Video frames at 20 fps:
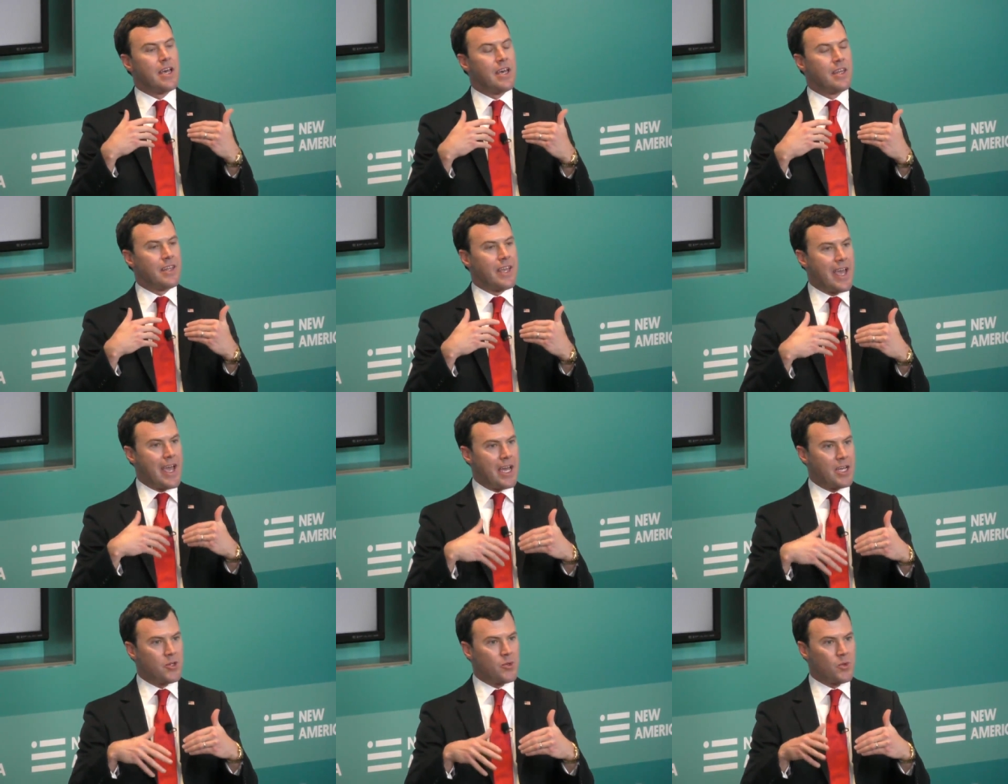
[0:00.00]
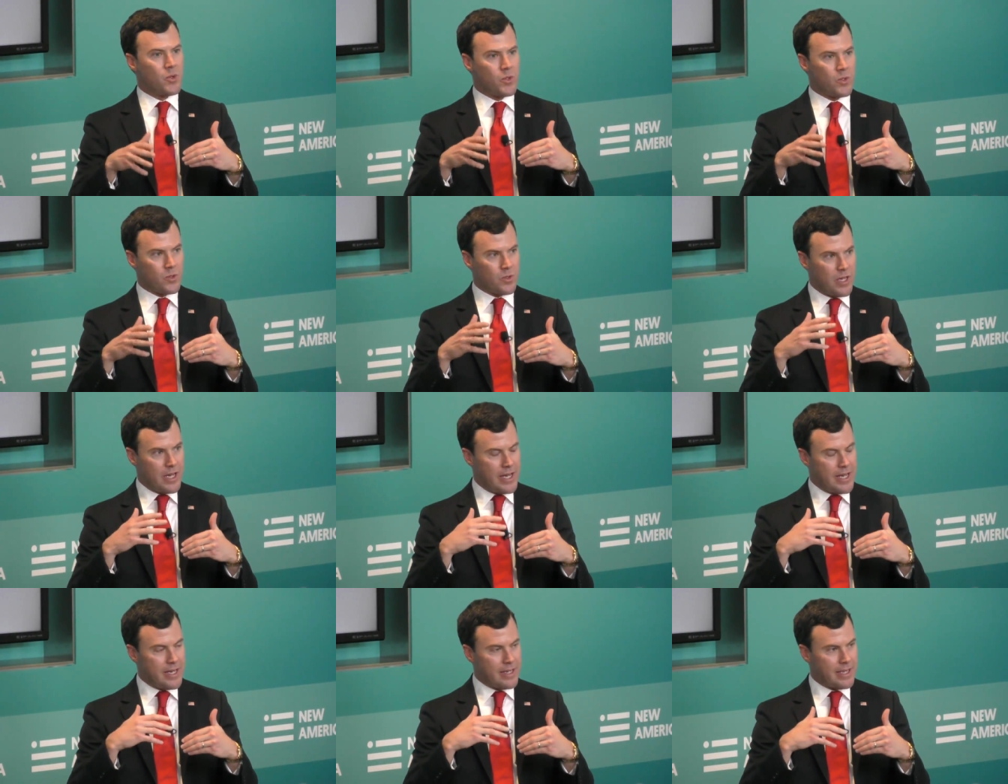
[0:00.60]
And the annual
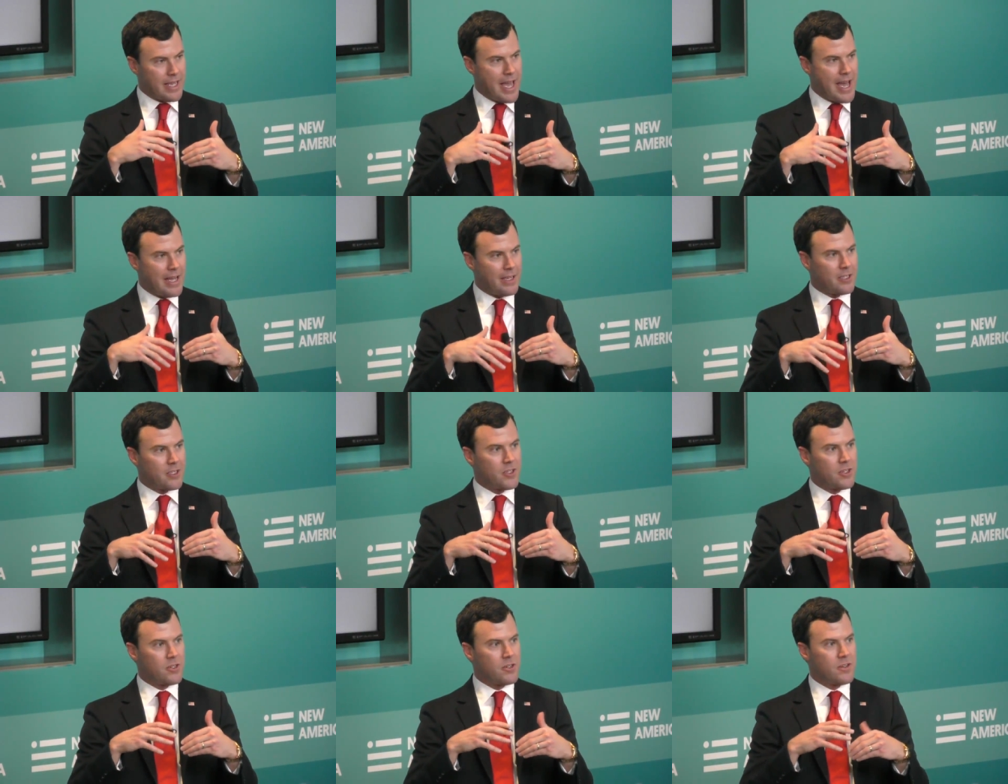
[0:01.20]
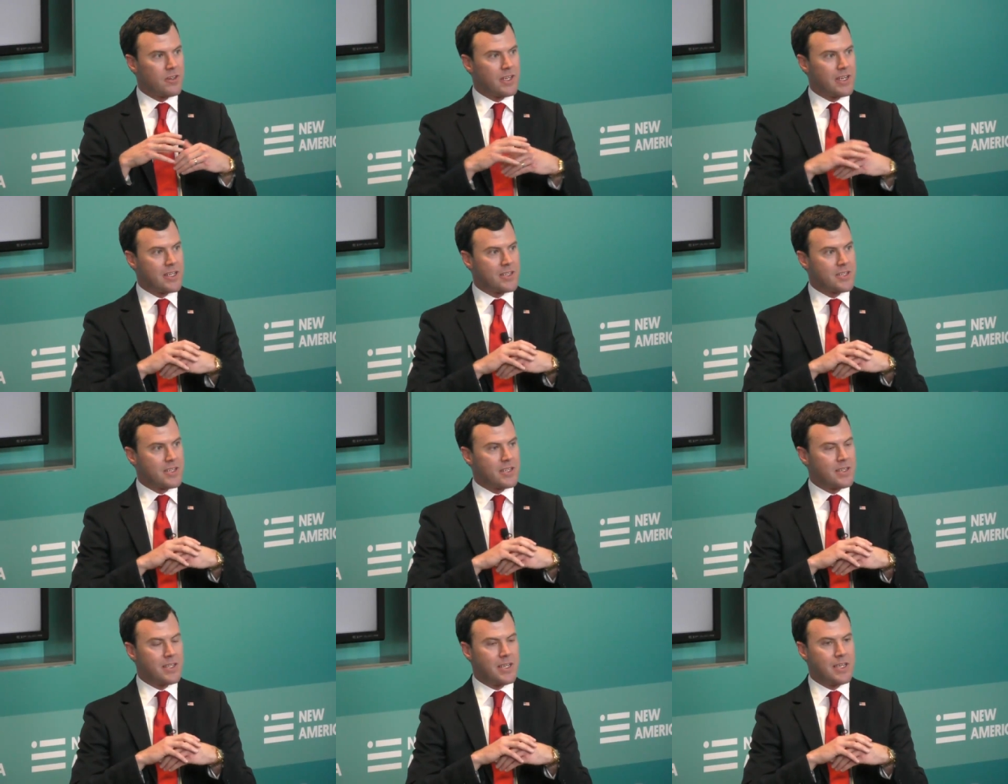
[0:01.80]
uh, calendar that
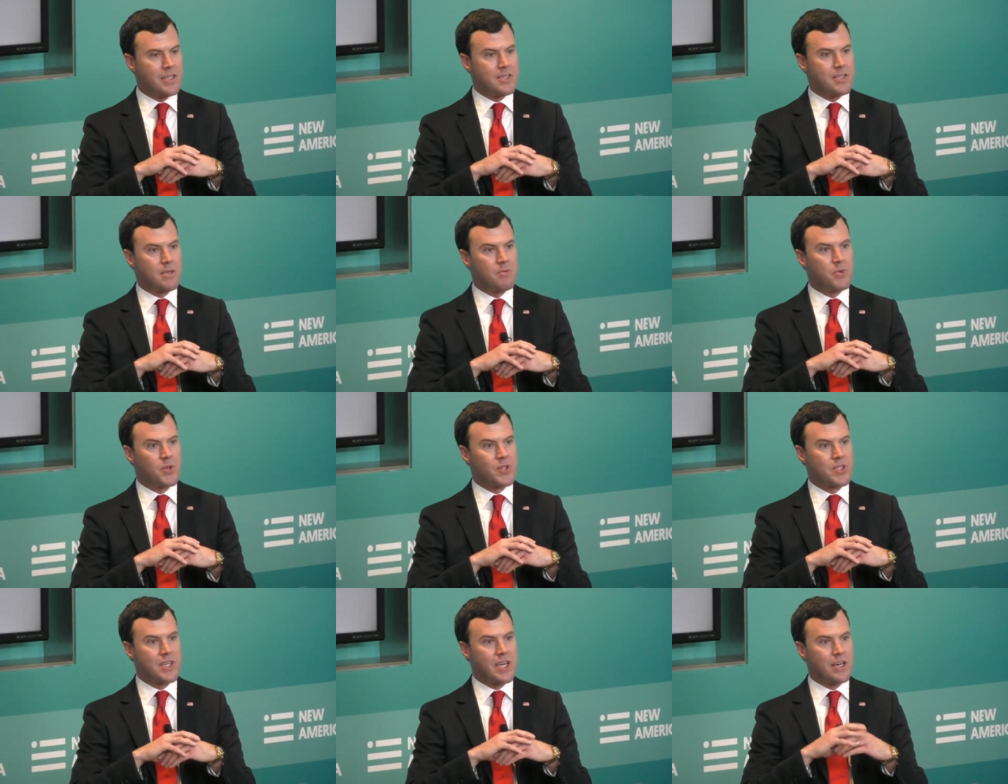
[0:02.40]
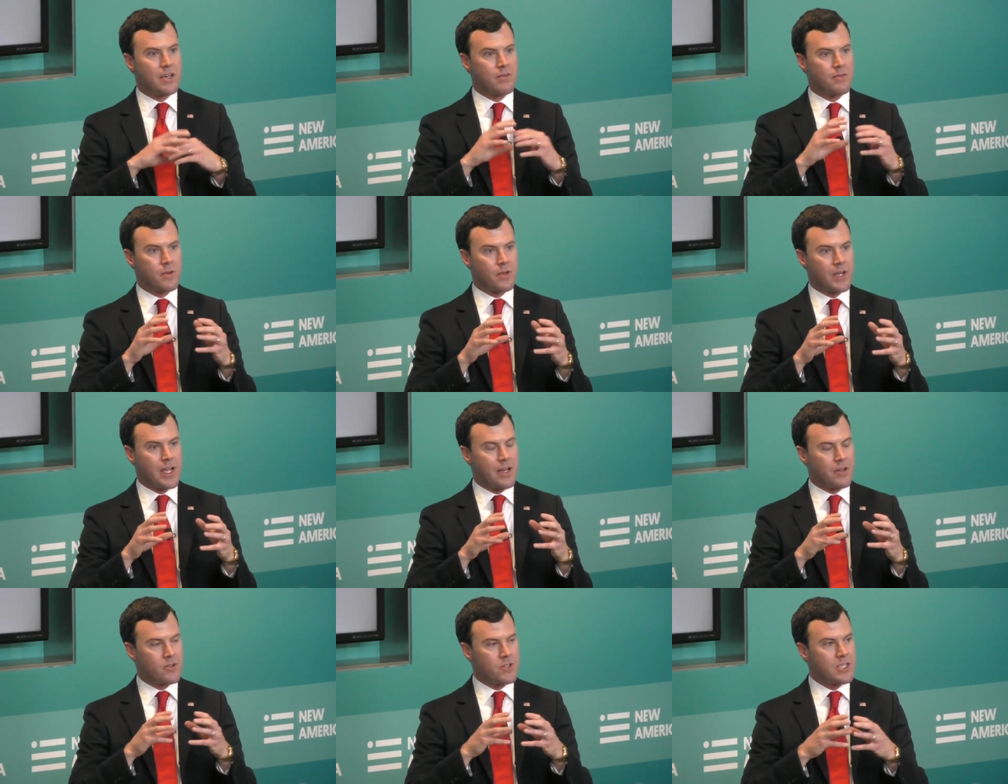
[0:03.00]
NCTC puts out for
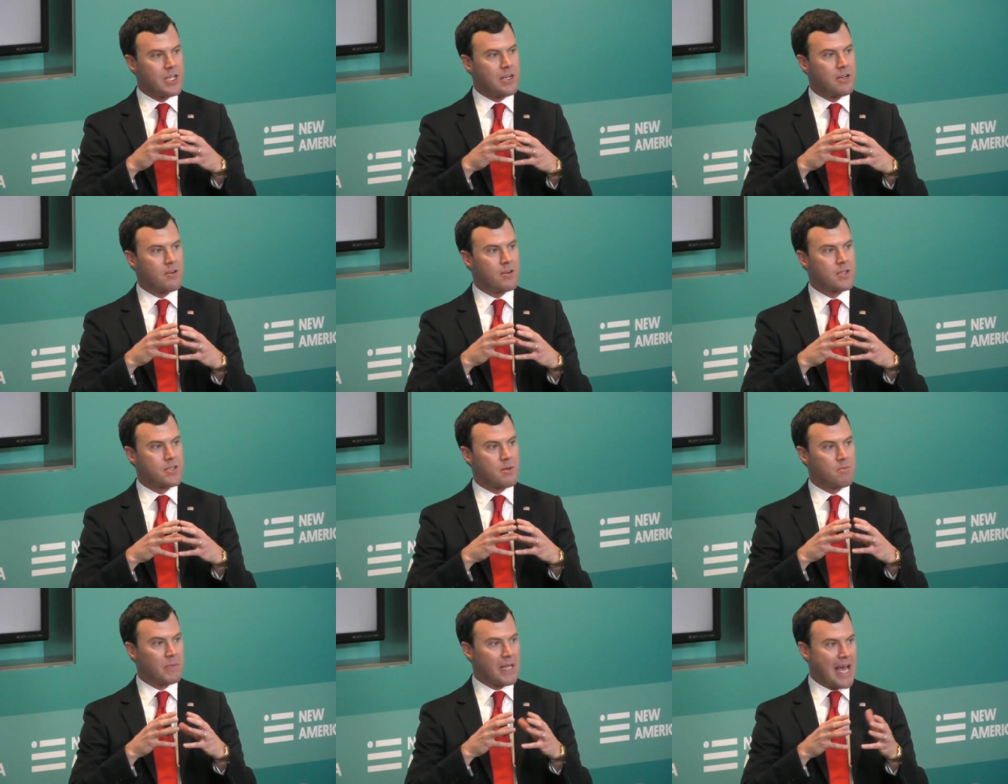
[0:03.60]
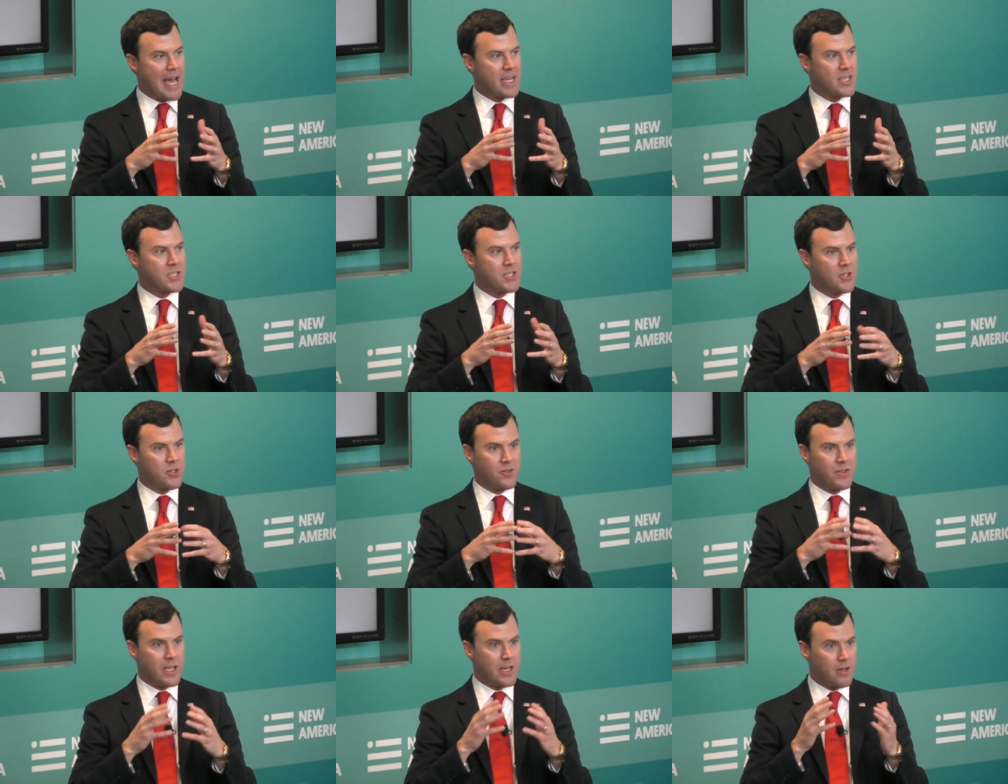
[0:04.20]
counterterrorism
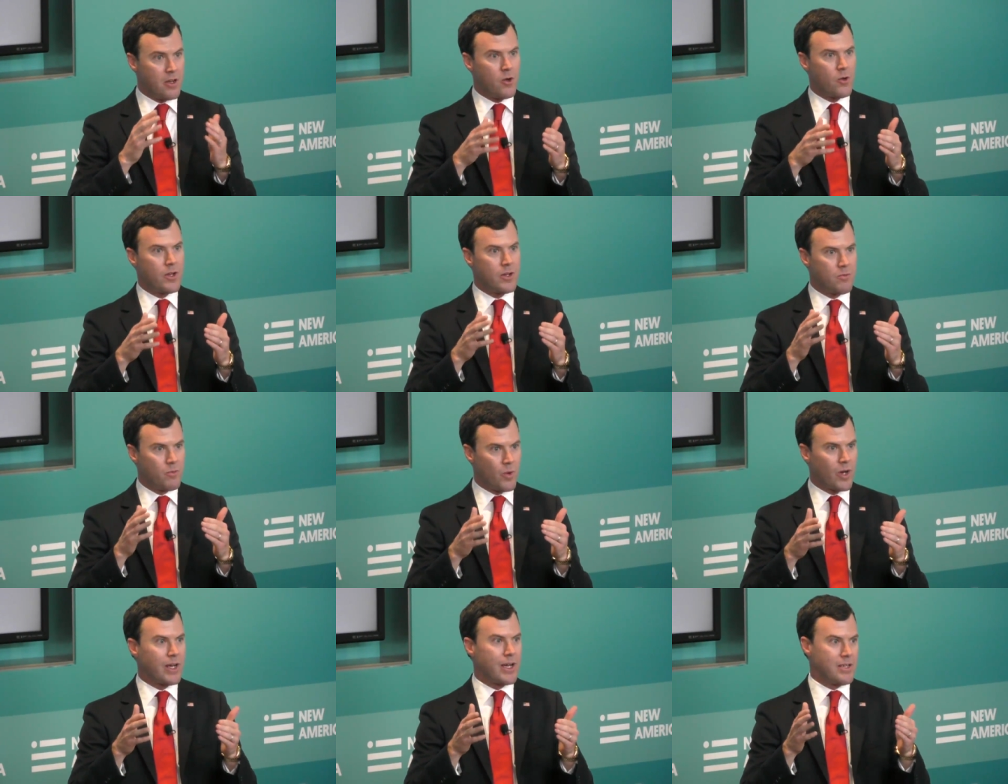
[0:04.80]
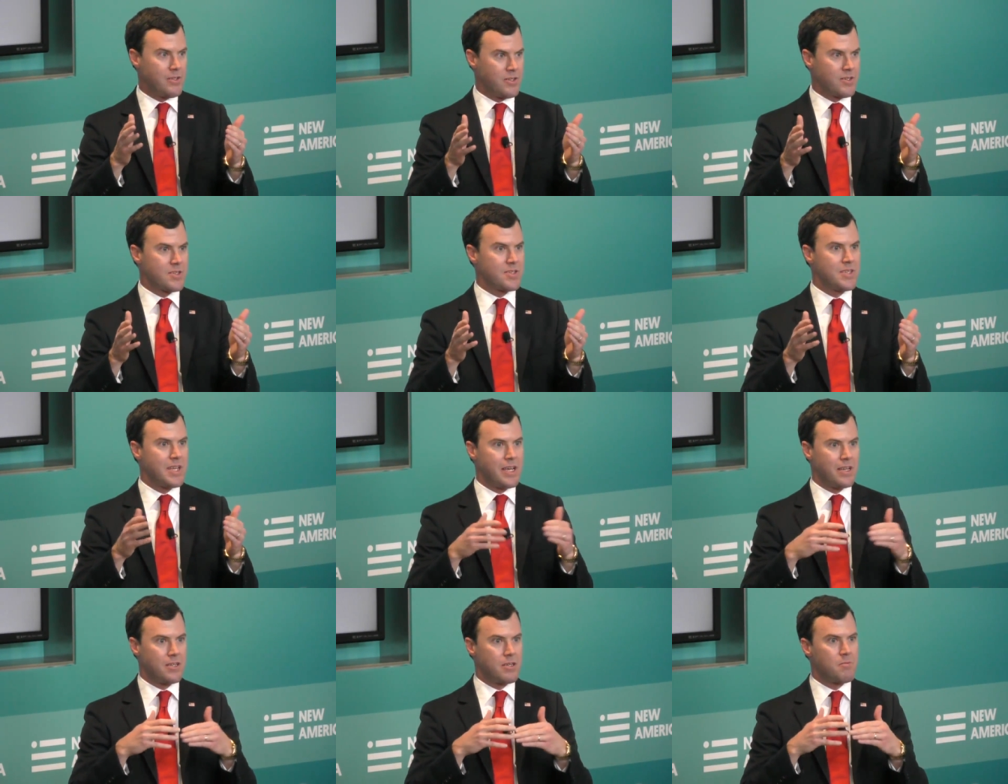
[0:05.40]
last year, they noted what I
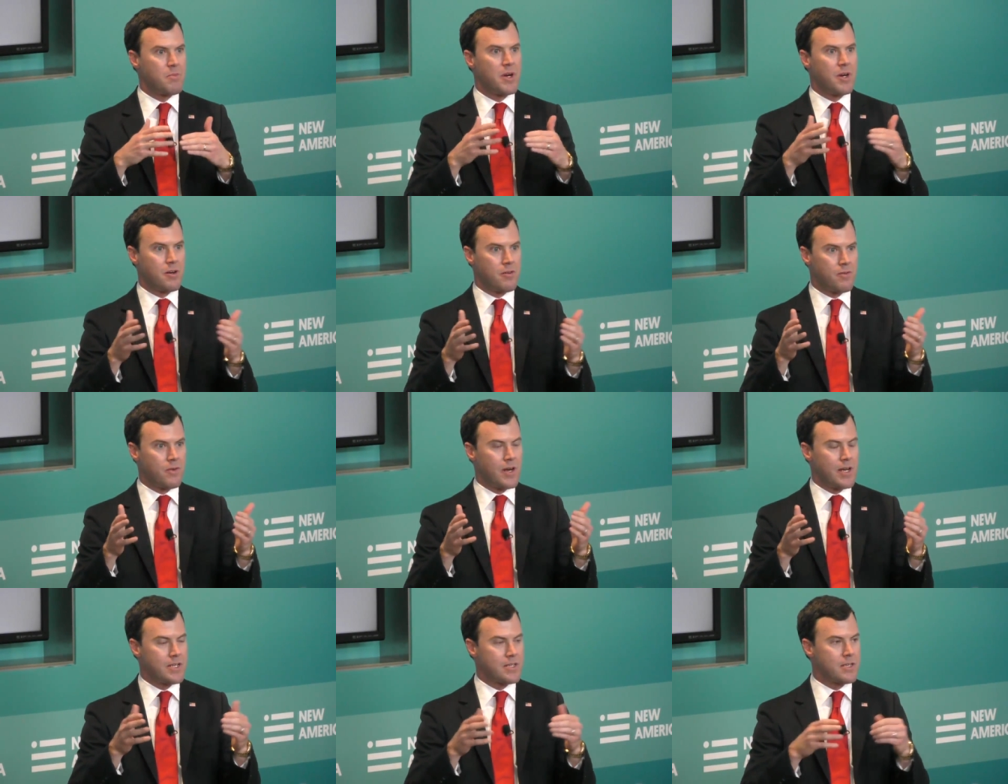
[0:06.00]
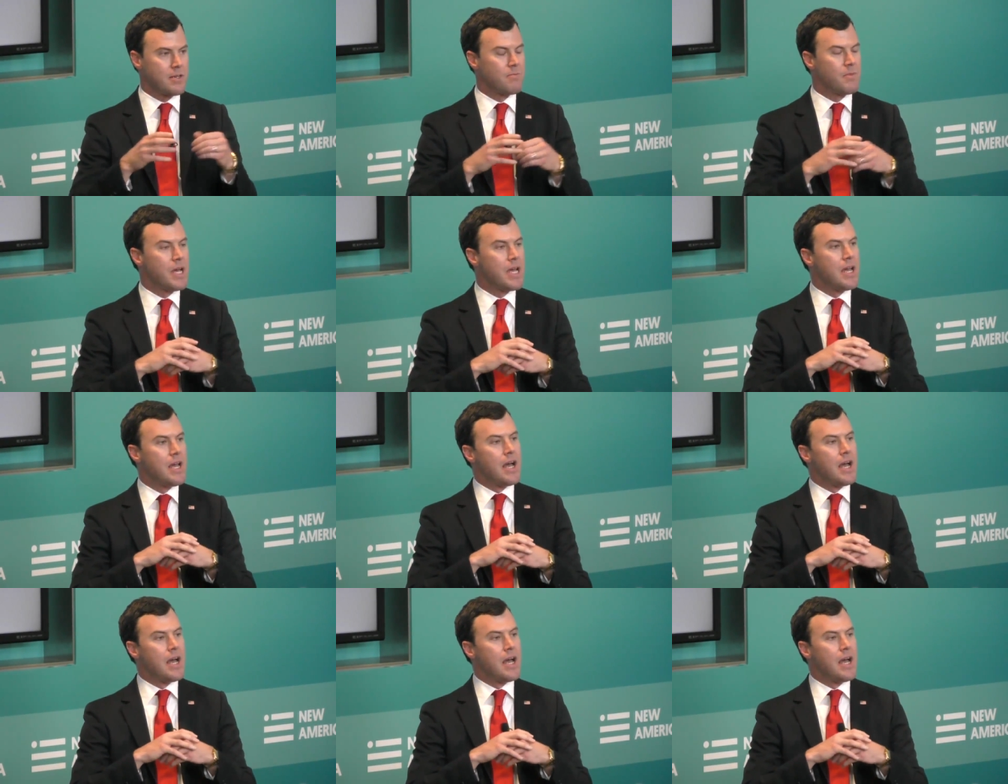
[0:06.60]
just said, to paraphrase them.